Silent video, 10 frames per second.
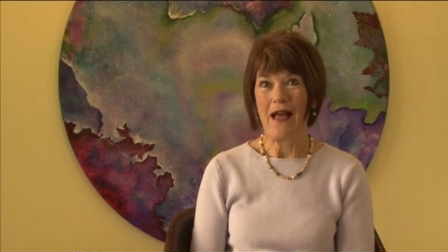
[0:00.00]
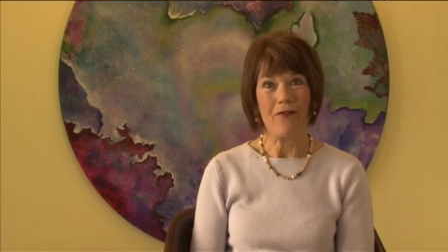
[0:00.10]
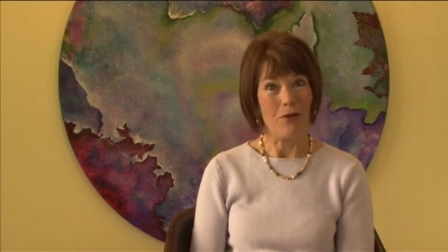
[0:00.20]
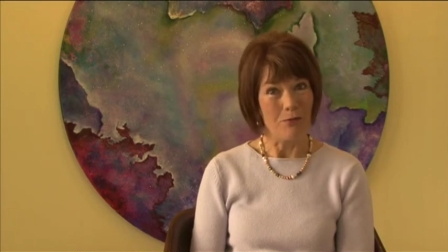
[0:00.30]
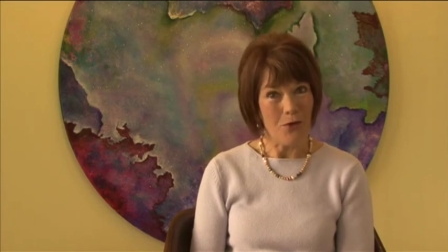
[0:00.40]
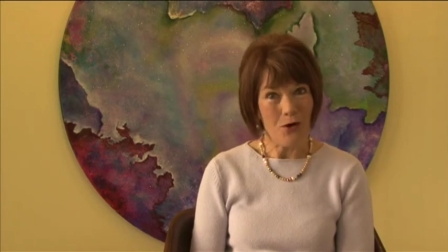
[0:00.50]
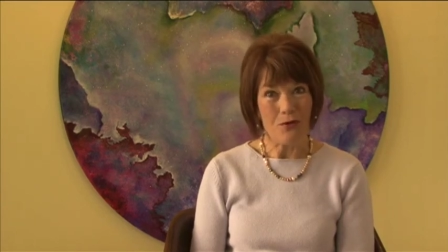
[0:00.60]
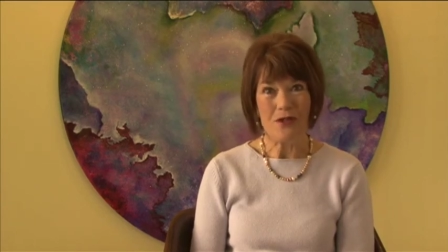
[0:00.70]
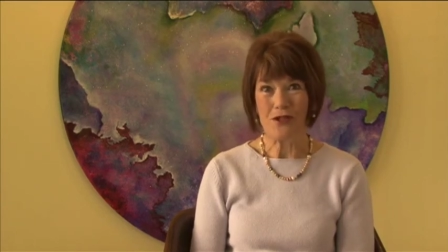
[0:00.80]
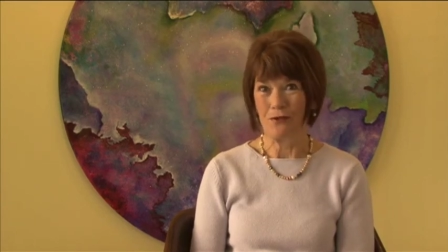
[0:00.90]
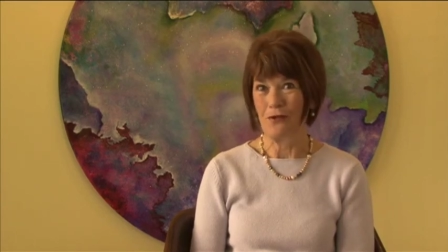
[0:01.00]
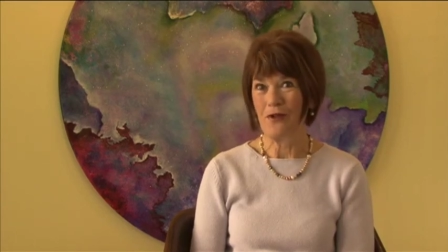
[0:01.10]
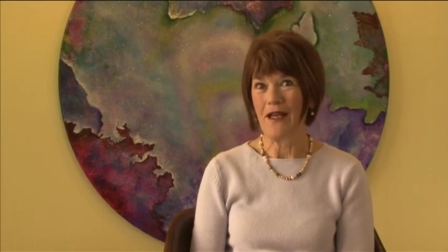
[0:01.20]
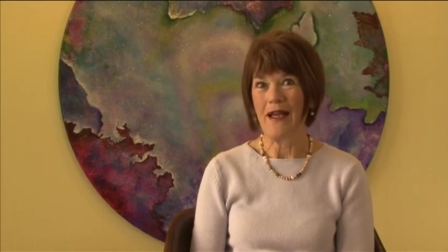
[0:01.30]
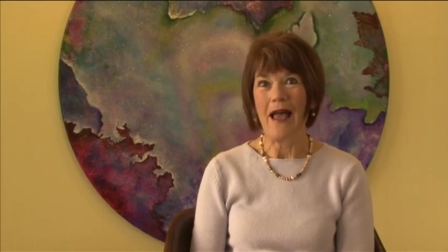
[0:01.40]
at the most,
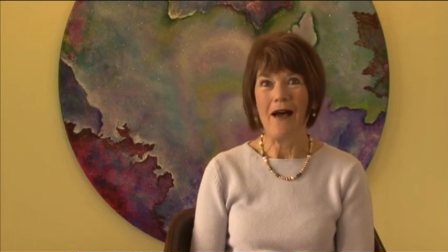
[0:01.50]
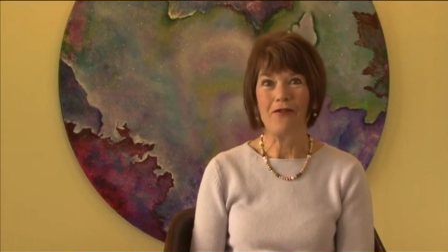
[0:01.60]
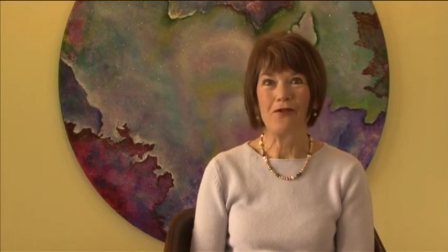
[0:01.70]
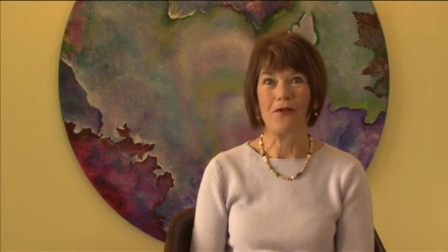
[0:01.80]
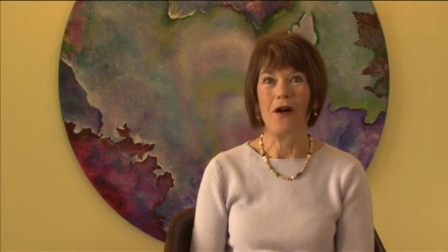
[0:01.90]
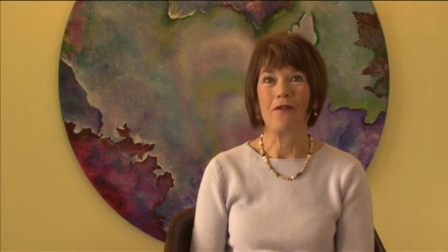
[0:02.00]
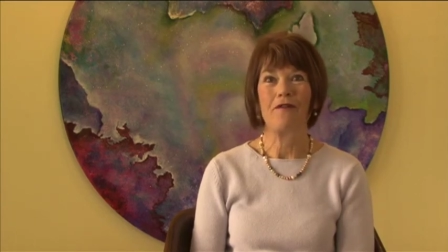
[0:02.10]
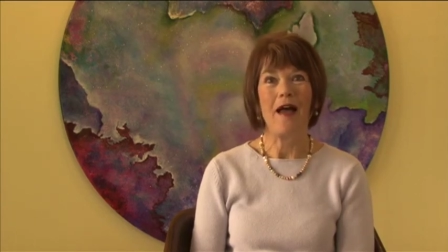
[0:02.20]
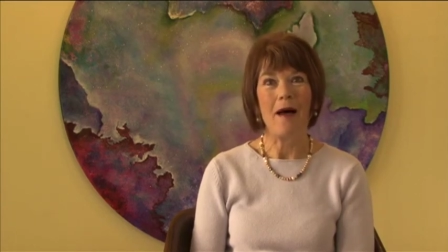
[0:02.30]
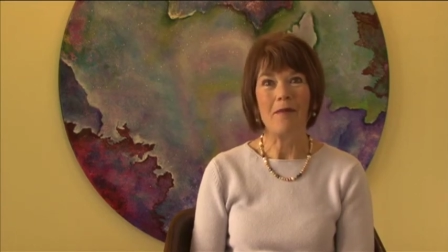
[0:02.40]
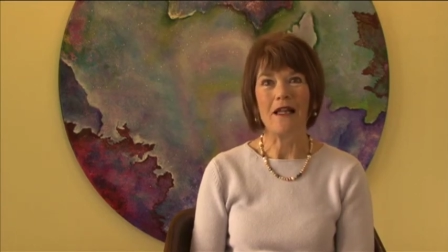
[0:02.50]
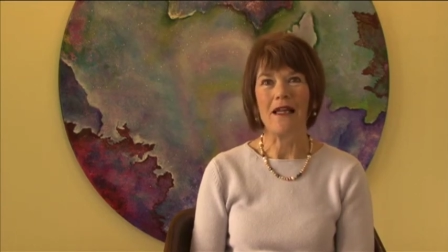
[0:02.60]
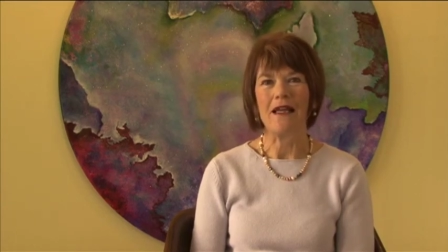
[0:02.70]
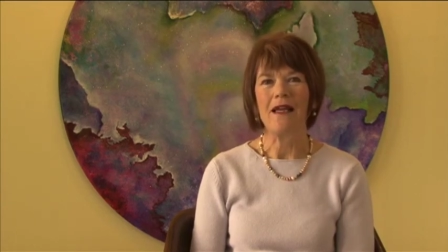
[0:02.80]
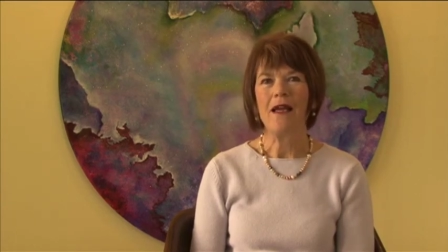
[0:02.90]
looking after our
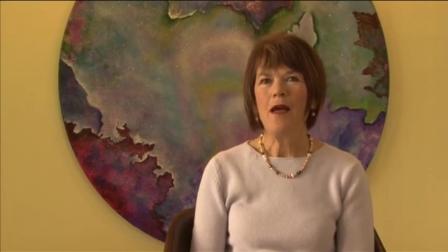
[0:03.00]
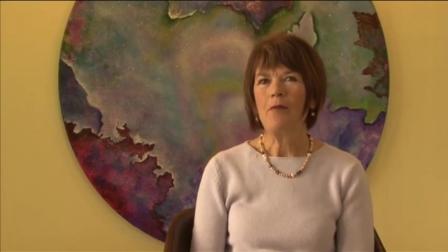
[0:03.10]
family,